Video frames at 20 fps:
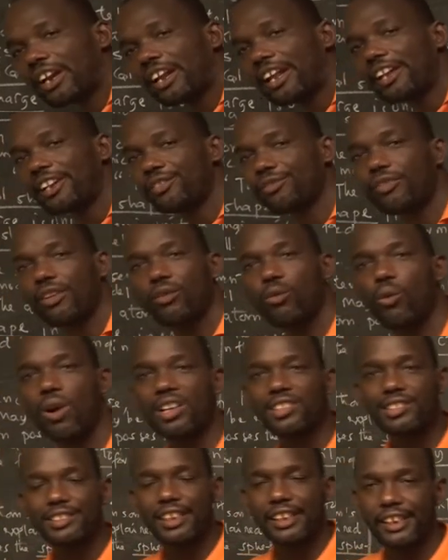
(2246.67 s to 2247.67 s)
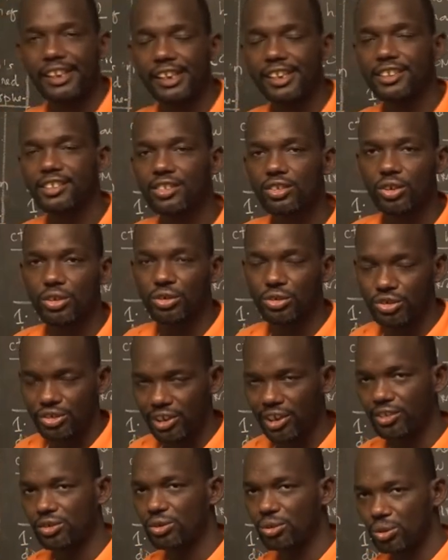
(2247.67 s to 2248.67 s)
clarify once again, or
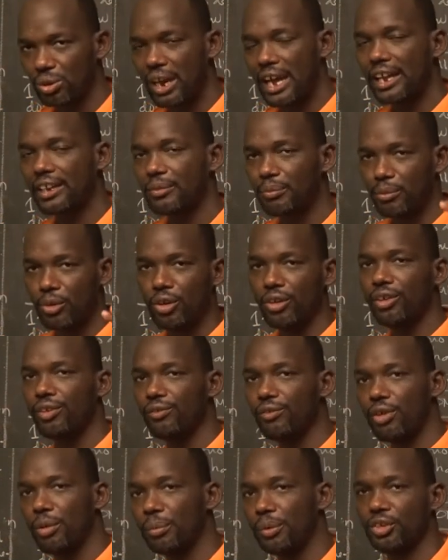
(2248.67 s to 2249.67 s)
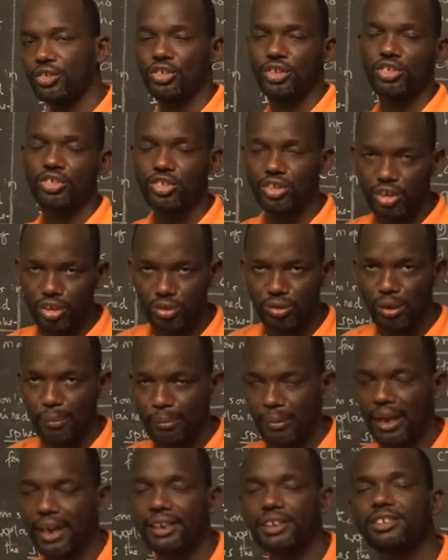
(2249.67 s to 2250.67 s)
just to add more information in your
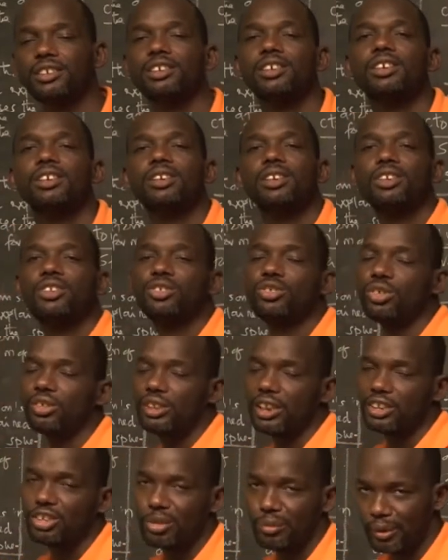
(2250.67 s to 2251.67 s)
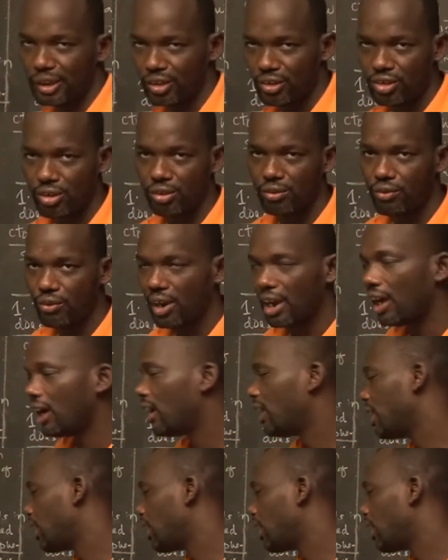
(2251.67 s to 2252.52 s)
mind so that you may go far